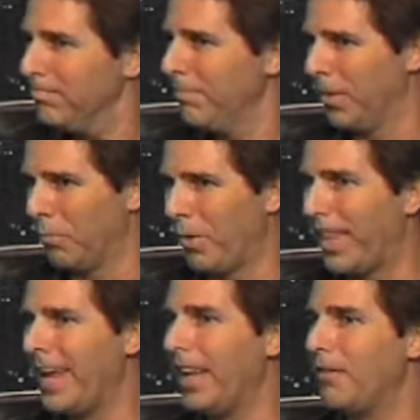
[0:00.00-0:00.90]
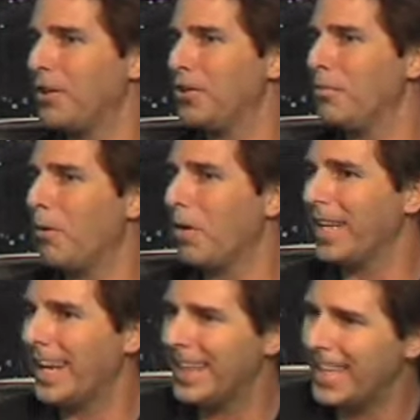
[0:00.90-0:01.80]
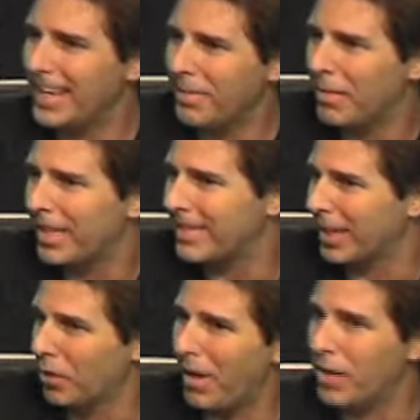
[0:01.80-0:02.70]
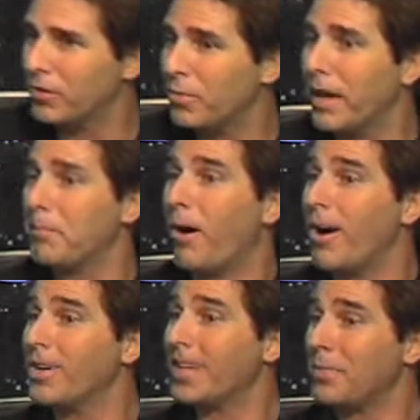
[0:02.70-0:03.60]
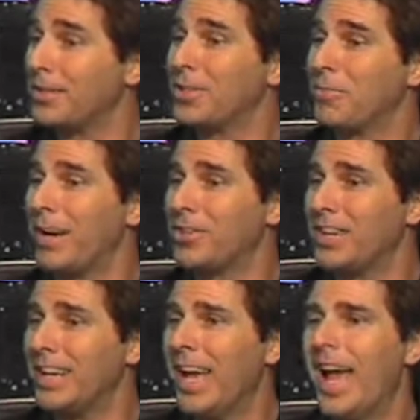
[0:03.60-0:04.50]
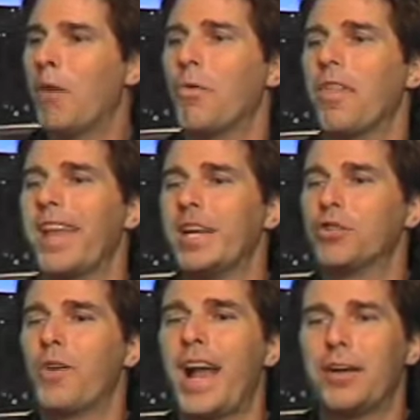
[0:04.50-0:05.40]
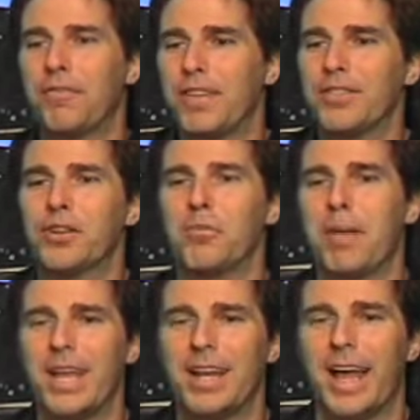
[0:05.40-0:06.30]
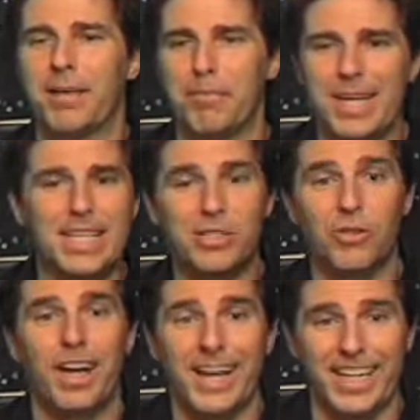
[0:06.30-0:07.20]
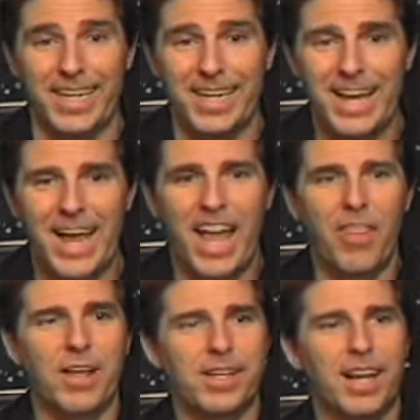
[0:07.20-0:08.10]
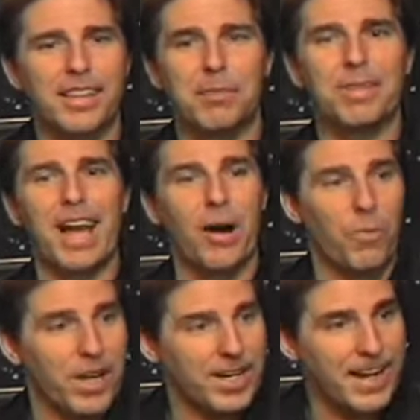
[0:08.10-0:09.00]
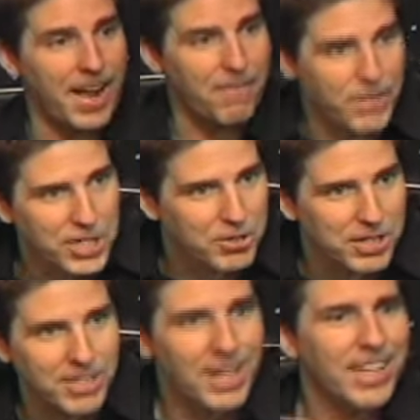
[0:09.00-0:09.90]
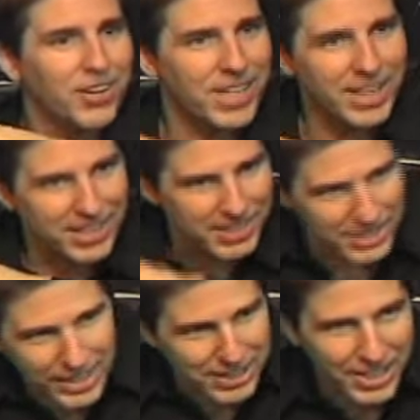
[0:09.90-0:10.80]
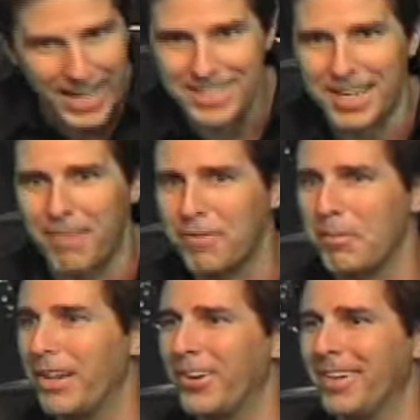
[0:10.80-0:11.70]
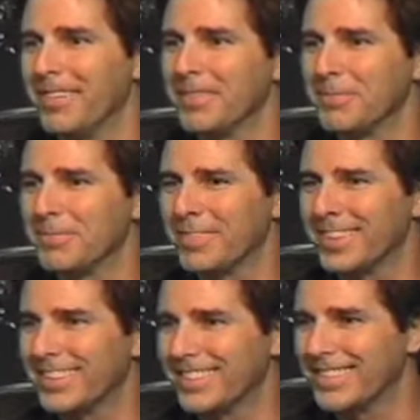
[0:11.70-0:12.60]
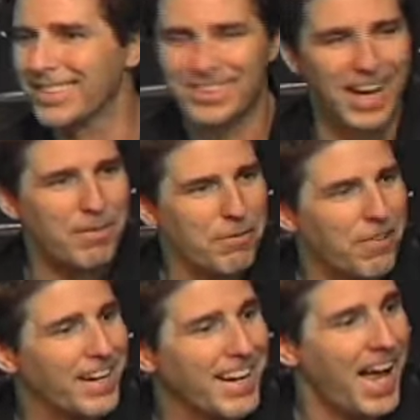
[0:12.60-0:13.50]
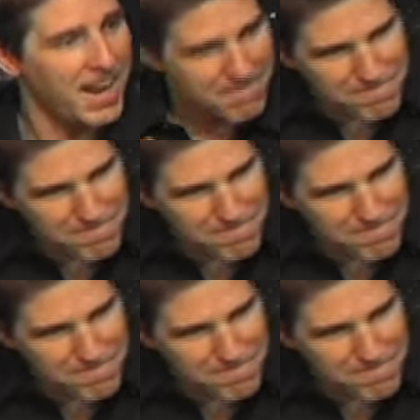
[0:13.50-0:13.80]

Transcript: the, what do they love to do more than anything? Let's say go out to a bar type situation where they attract physical men like bees to honey and then cut them down one at a time. You know, cut, the, cut the legs out from under them. It's kind of a fun night.